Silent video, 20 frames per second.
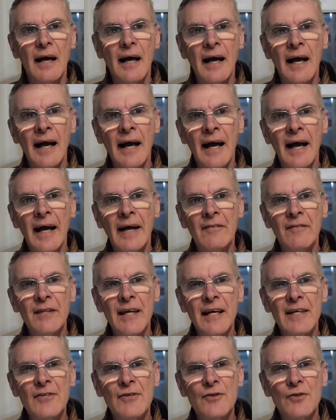And
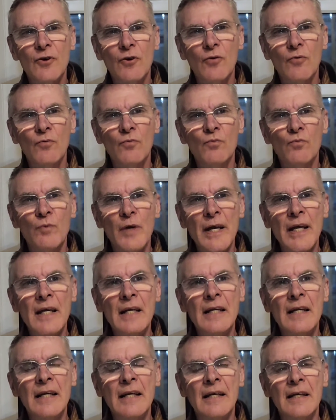that's not
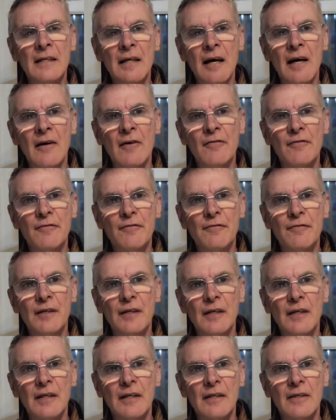really enough
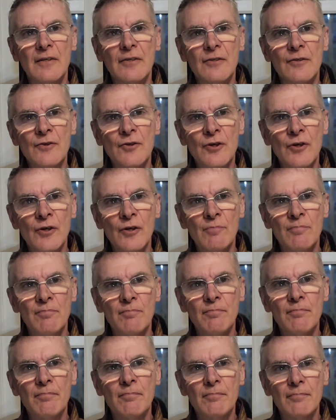to
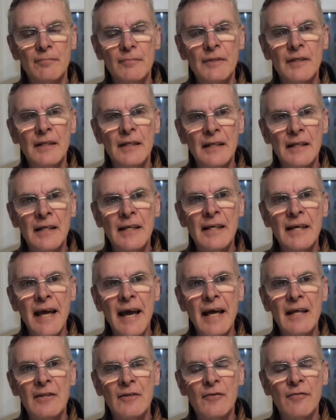
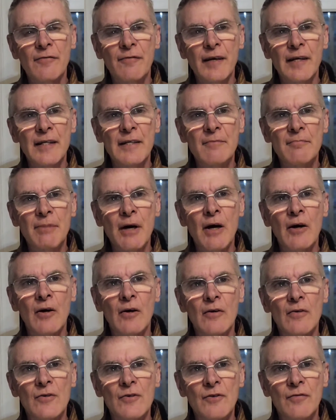get the faint
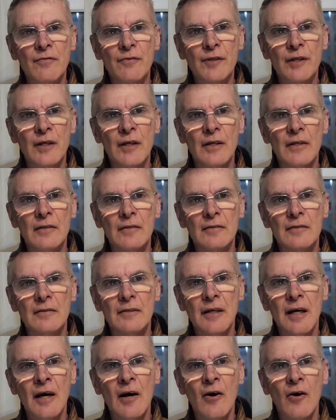parts of the
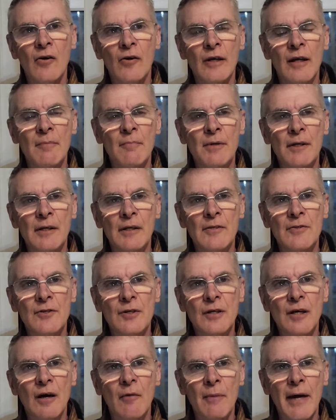Heart Nebula to
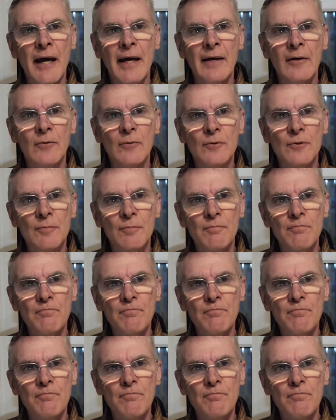come out.